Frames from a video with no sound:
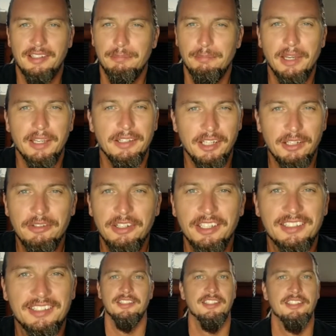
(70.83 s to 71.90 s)
my
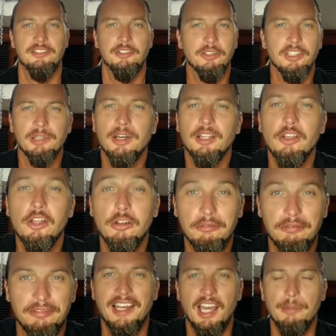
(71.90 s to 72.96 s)
lyrics, it's talking about love.